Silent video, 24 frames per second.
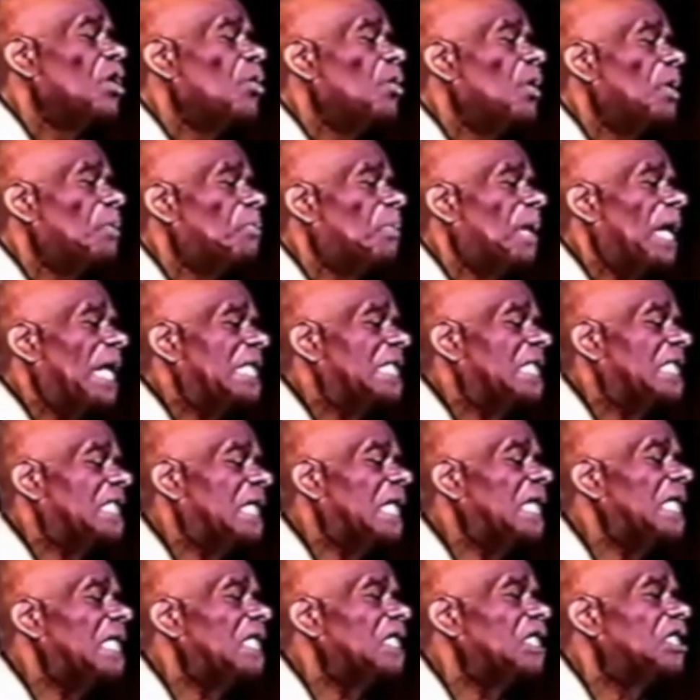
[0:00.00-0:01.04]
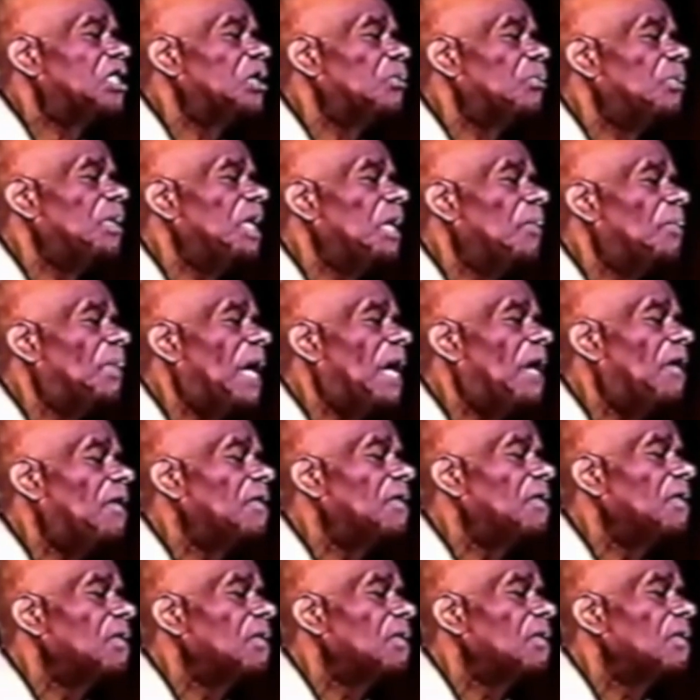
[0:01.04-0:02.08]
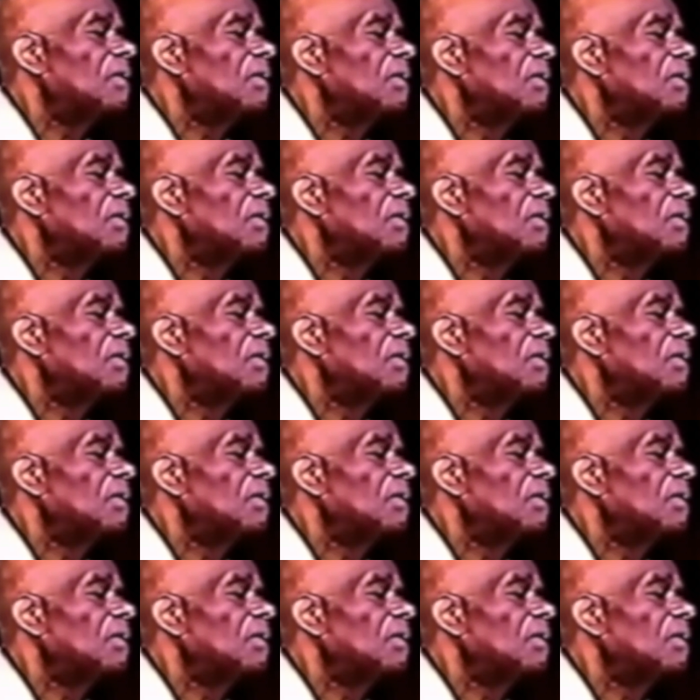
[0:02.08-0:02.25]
What black studies should be about,